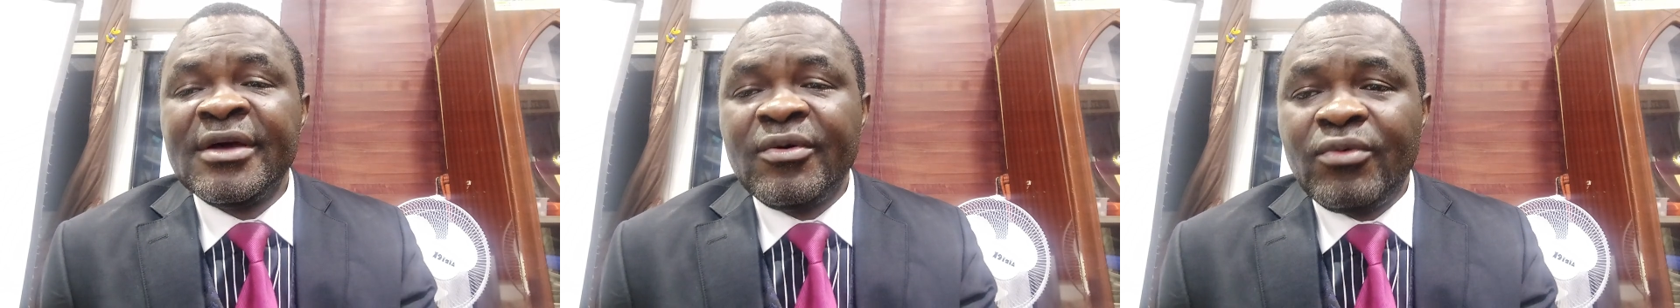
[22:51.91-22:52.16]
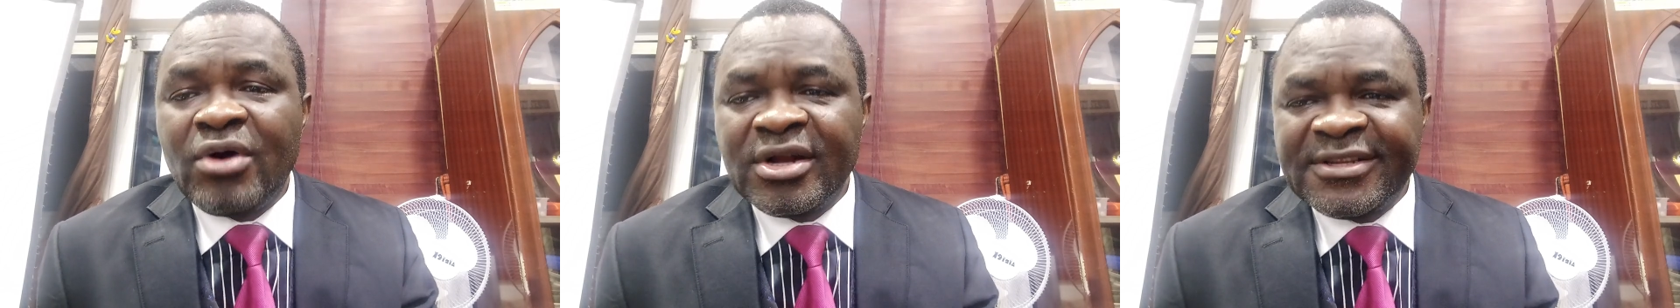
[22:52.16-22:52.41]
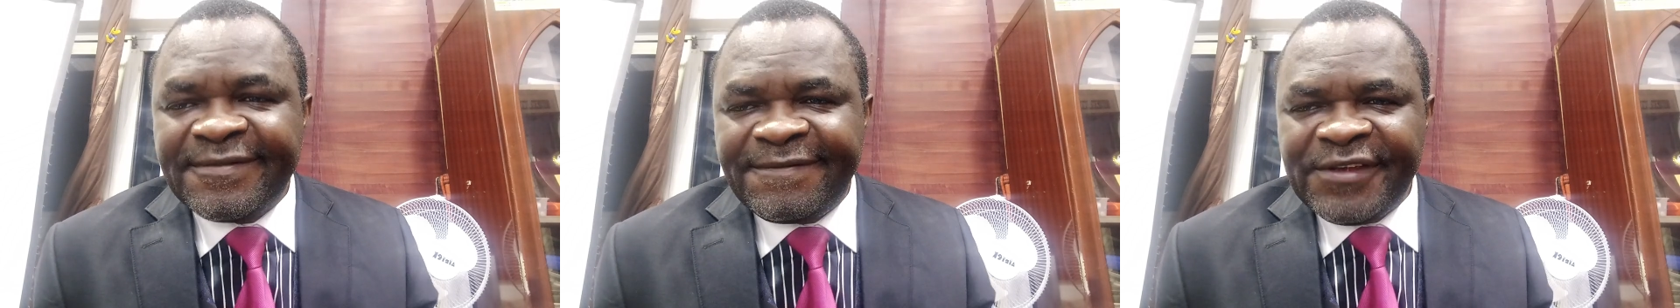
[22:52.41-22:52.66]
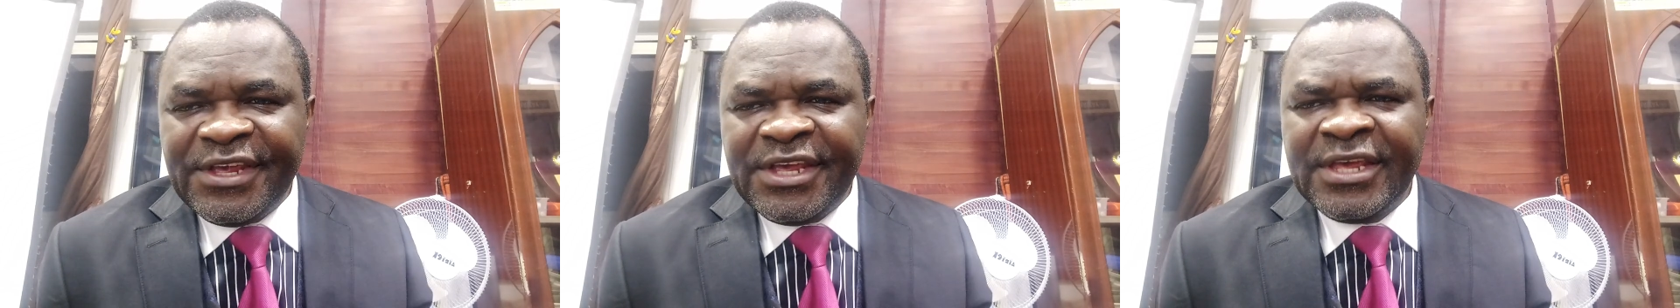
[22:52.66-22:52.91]
what
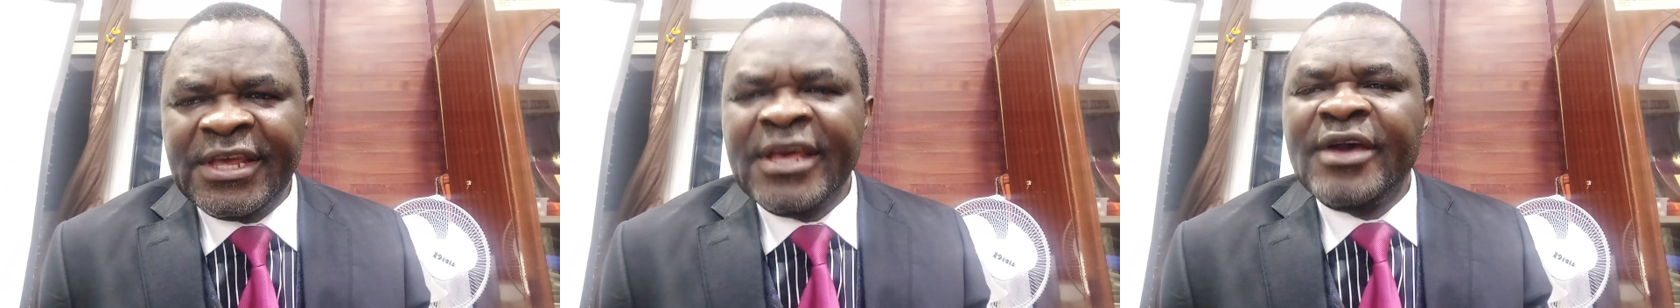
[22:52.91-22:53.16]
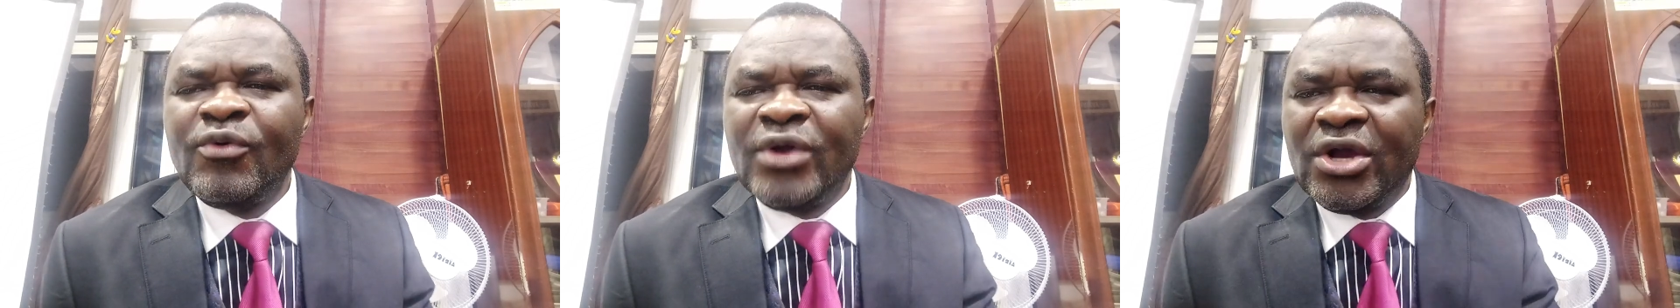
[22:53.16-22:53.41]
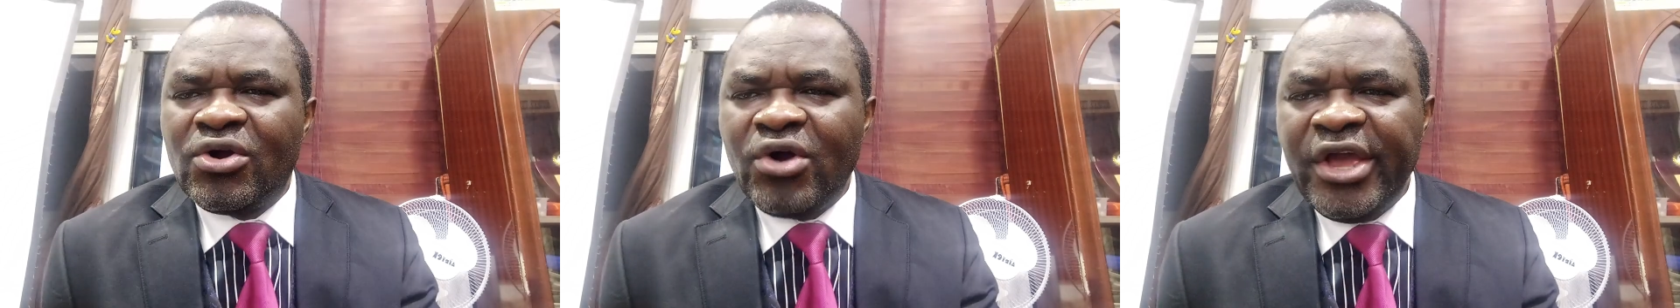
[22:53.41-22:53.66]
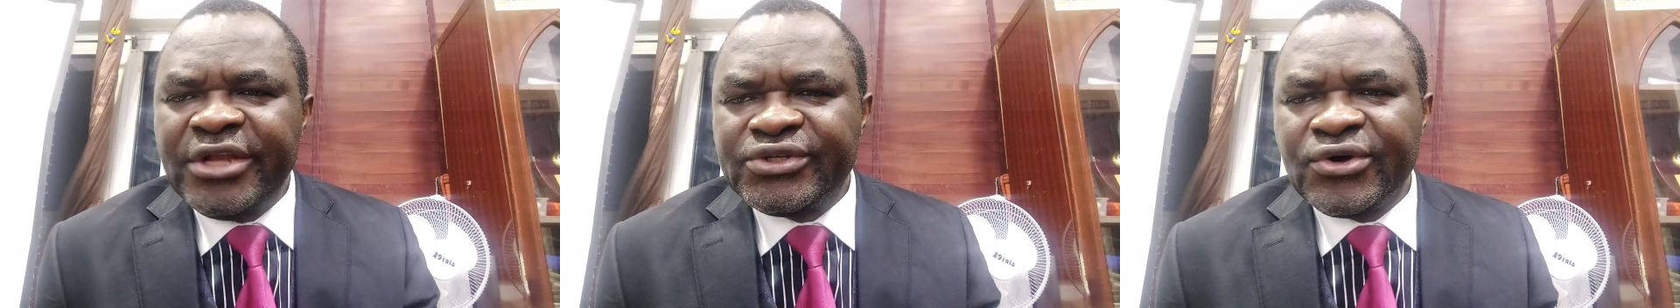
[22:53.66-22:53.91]
fee we go
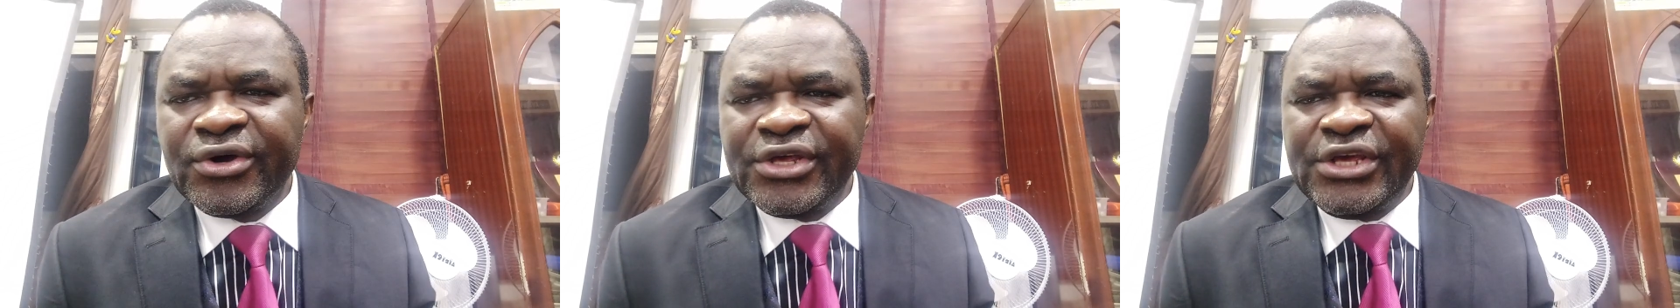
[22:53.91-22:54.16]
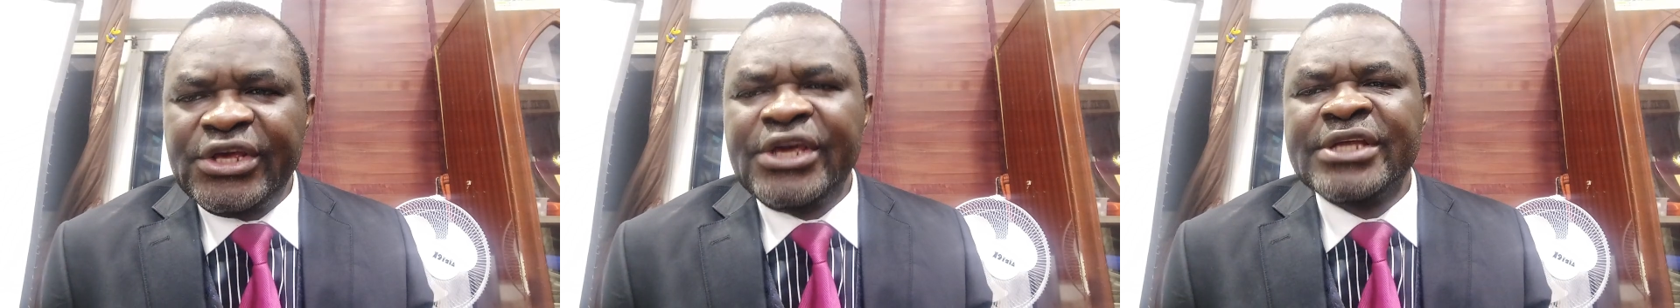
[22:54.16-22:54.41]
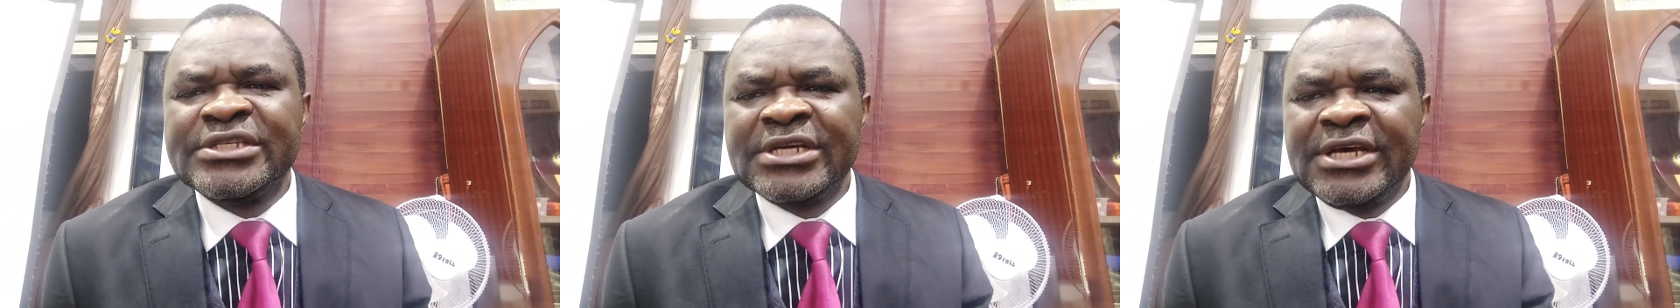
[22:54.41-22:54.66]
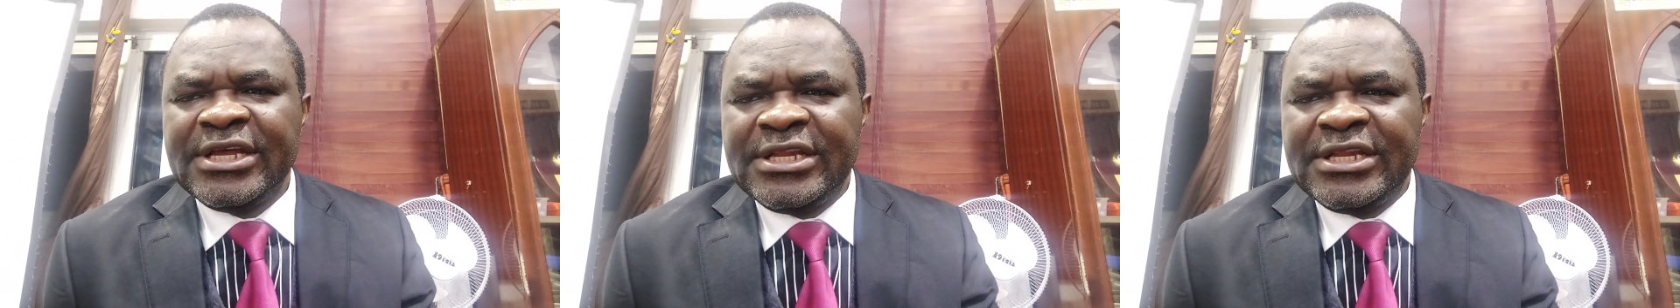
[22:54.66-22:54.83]
into it,